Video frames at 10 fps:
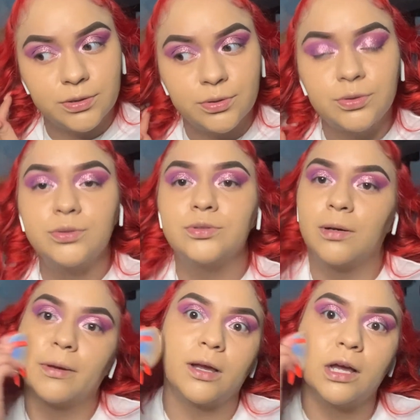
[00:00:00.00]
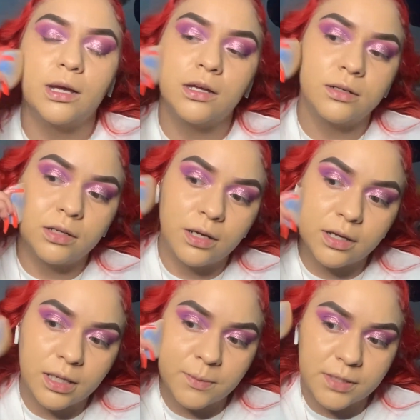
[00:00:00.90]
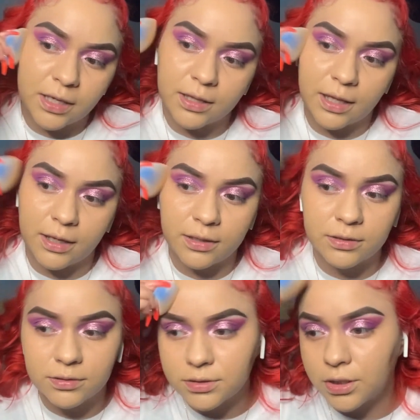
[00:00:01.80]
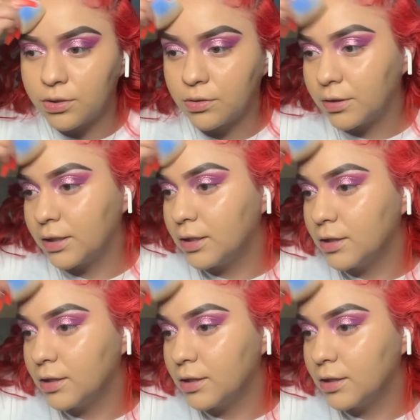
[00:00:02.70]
Oh my god, I keep saying that. It's annoying.